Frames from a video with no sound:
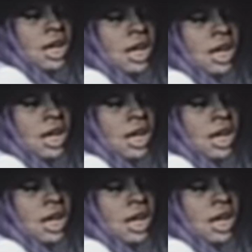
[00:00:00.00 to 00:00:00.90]

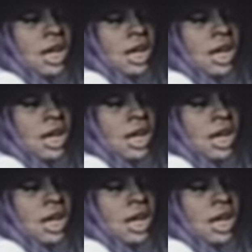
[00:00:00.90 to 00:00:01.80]

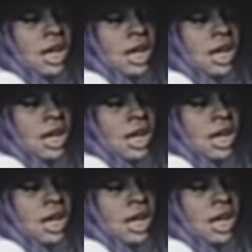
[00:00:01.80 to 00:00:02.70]

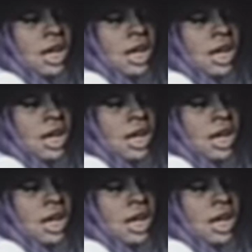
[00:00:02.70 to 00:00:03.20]
The person shown says nothing.